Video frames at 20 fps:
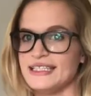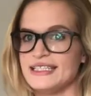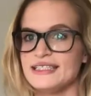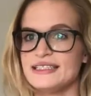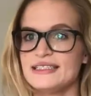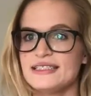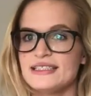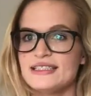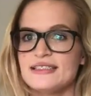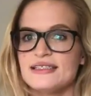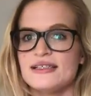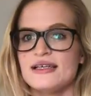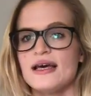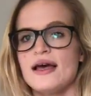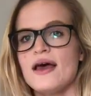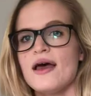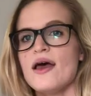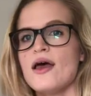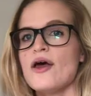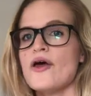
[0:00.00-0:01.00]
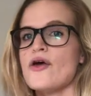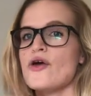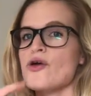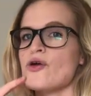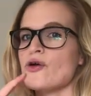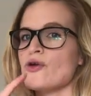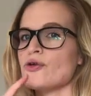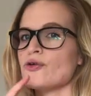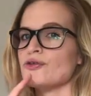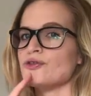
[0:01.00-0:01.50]
it's
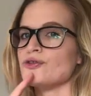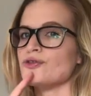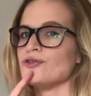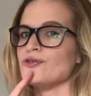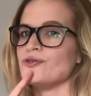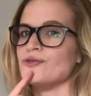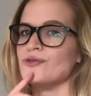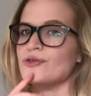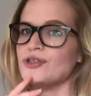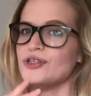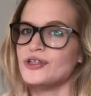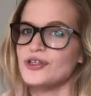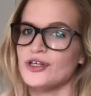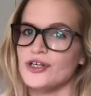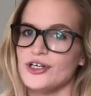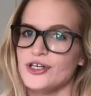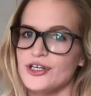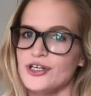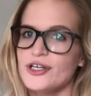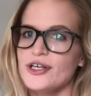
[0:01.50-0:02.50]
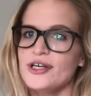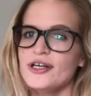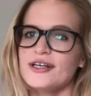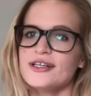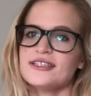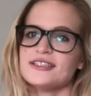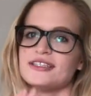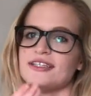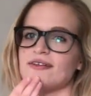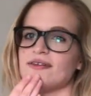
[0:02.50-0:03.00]
to good.
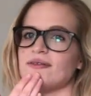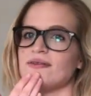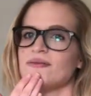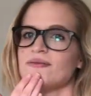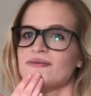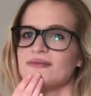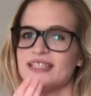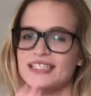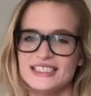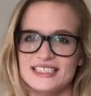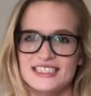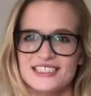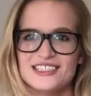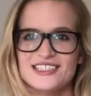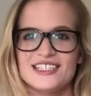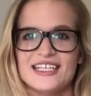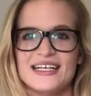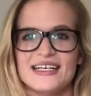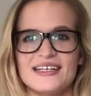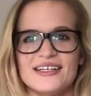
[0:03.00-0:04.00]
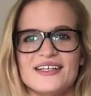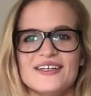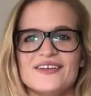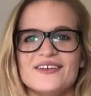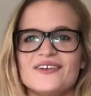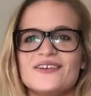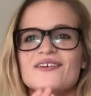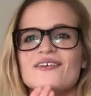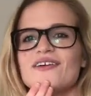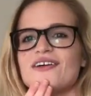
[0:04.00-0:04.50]
So this is thank
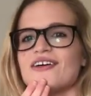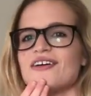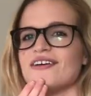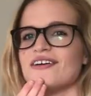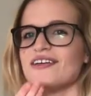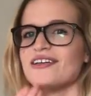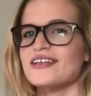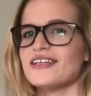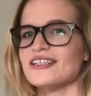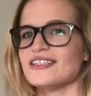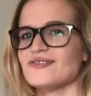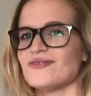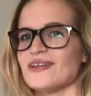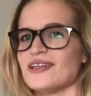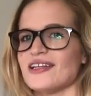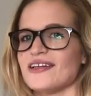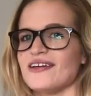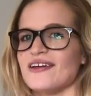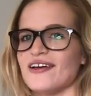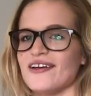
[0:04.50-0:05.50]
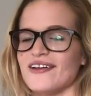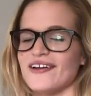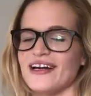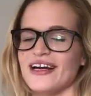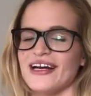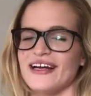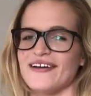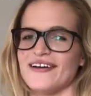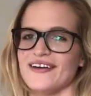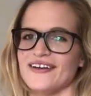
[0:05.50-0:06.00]
you. Good is with another
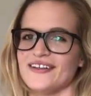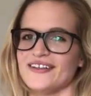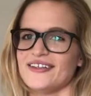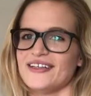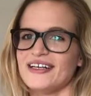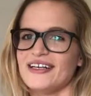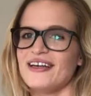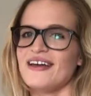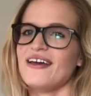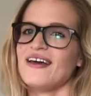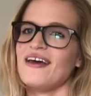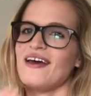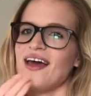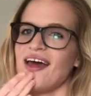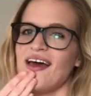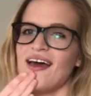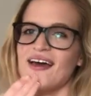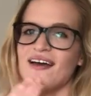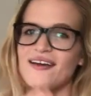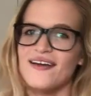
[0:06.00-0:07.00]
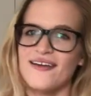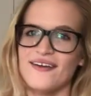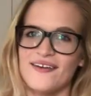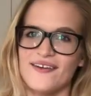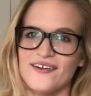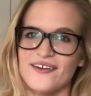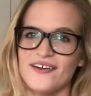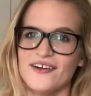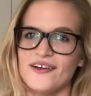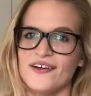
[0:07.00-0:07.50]
hand under it.
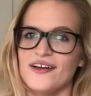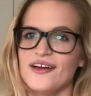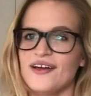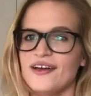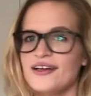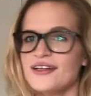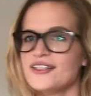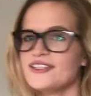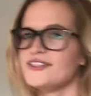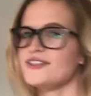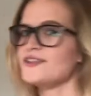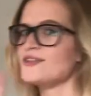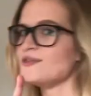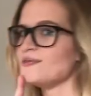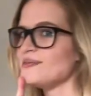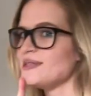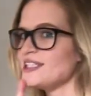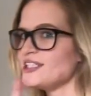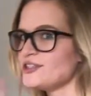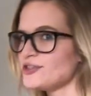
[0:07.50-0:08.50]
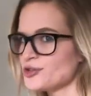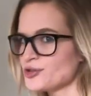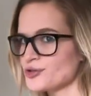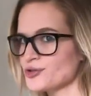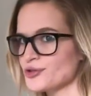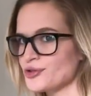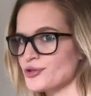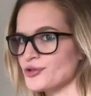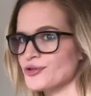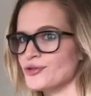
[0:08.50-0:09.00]
Good to be
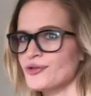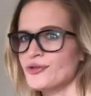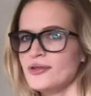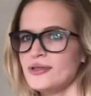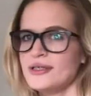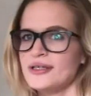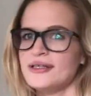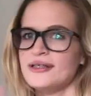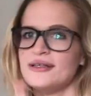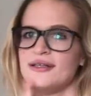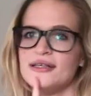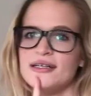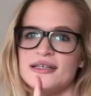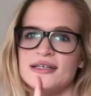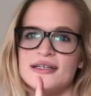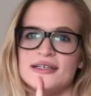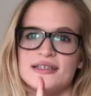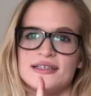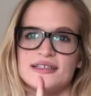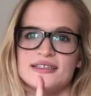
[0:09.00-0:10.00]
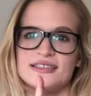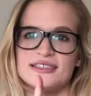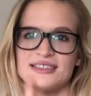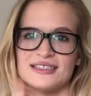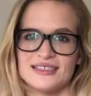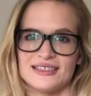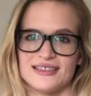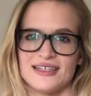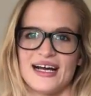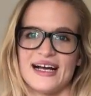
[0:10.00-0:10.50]
true.
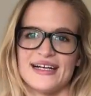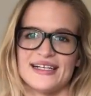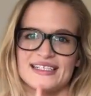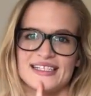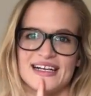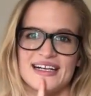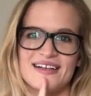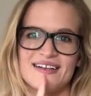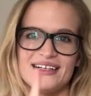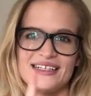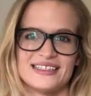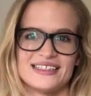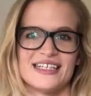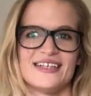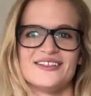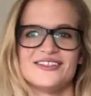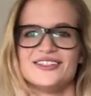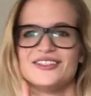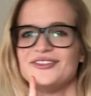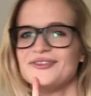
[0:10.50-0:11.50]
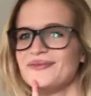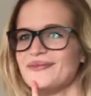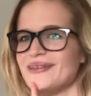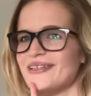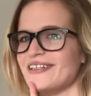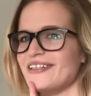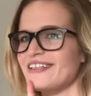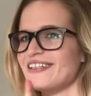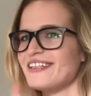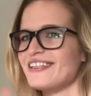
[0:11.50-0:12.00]
This is the lines kind of like tell you,
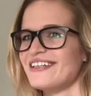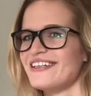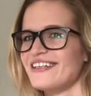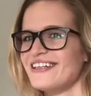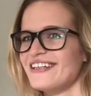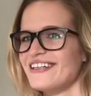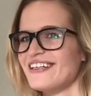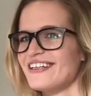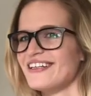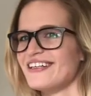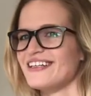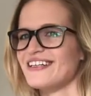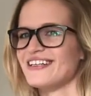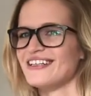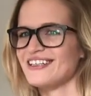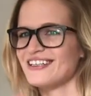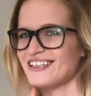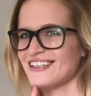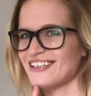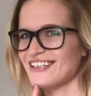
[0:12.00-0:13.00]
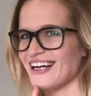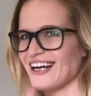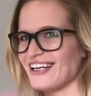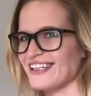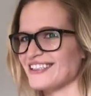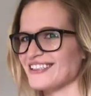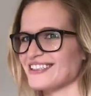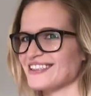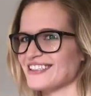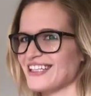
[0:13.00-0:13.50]
but
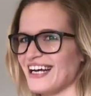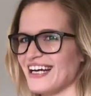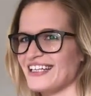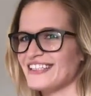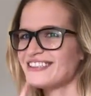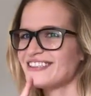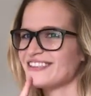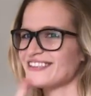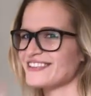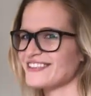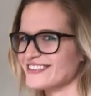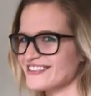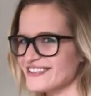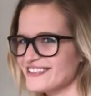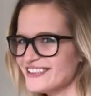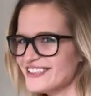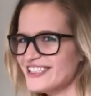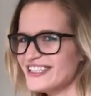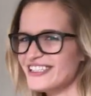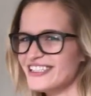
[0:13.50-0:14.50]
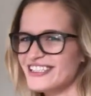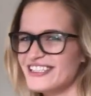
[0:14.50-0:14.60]
kind of side true.